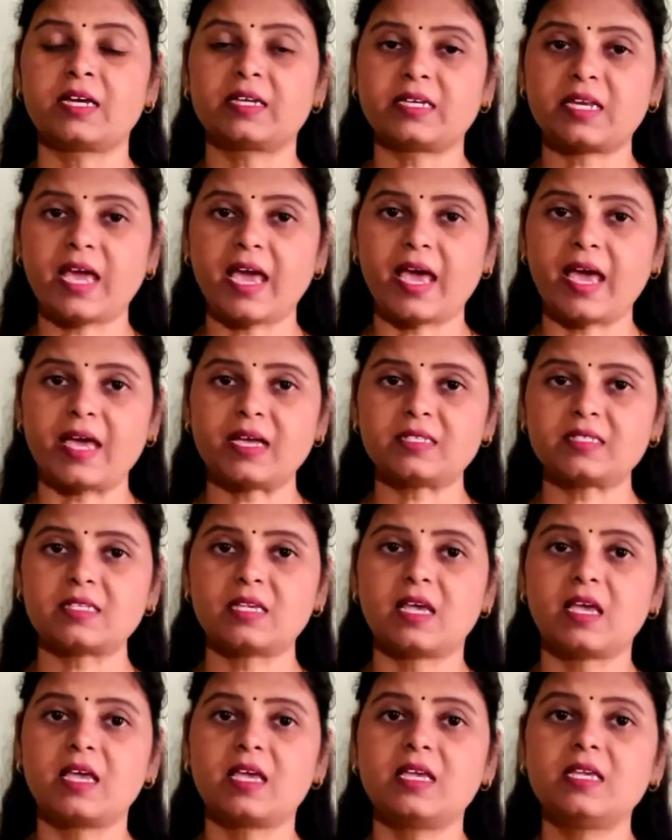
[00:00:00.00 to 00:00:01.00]
Tax
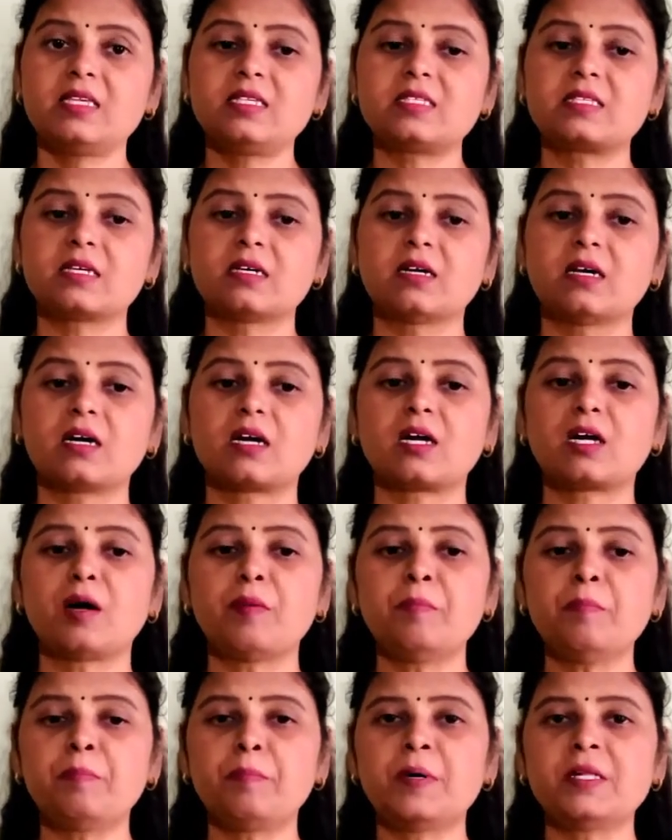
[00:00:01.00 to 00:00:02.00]
is a
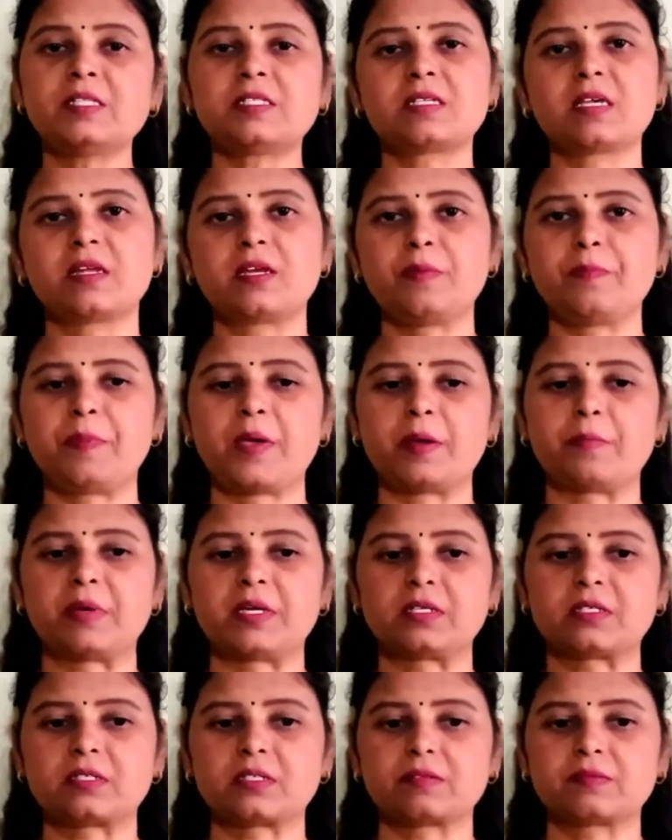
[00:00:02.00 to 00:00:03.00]
compulsory
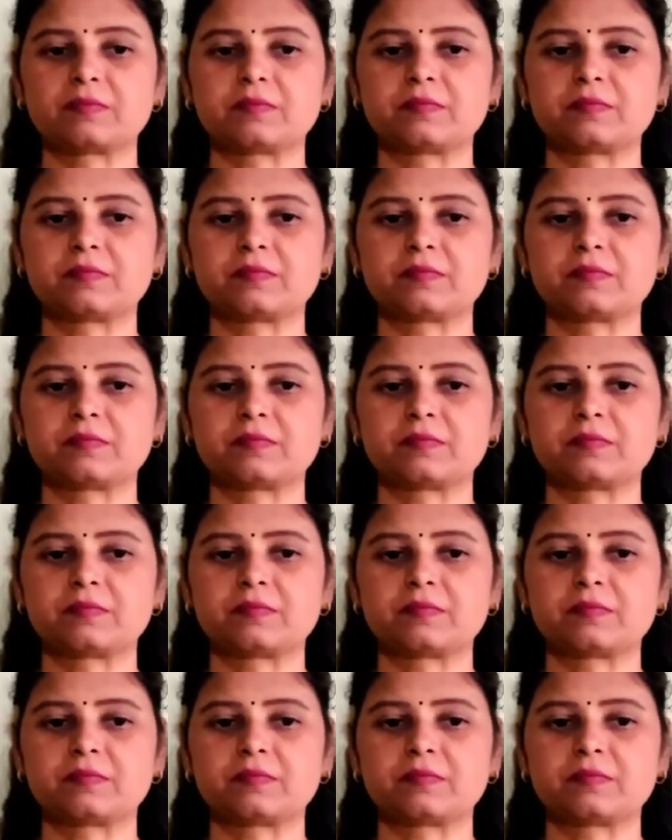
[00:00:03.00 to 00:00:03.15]
payment.